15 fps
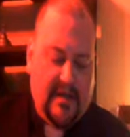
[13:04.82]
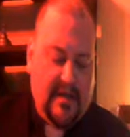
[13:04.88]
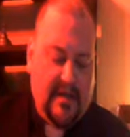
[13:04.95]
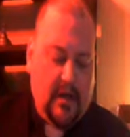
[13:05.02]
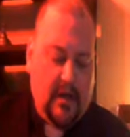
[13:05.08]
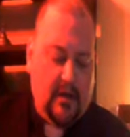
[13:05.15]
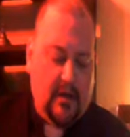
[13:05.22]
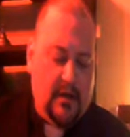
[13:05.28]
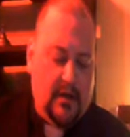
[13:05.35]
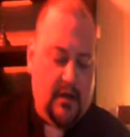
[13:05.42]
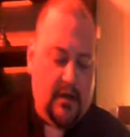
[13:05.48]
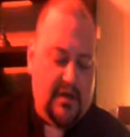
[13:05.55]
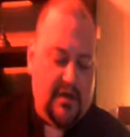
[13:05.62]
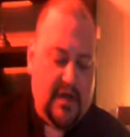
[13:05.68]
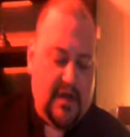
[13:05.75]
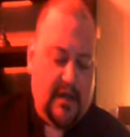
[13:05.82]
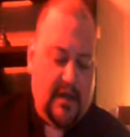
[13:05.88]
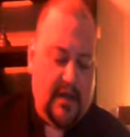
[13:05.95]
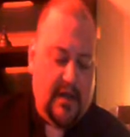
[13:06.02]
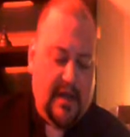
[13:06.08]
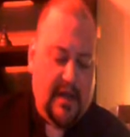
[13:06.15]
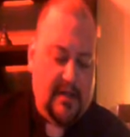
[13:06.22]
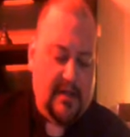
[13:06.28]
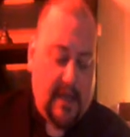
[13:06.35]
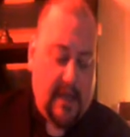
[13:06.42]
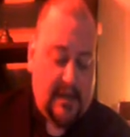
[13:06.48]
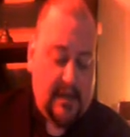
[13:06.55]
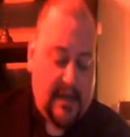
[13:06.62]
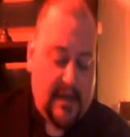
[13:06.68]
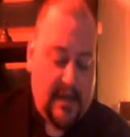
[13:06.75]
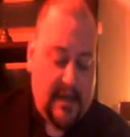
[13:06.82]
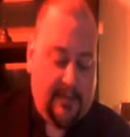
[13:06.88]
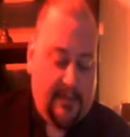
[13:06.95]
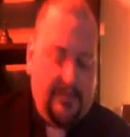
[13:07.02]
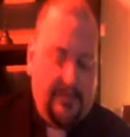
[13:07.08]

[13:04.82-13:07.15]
younger son had done to him,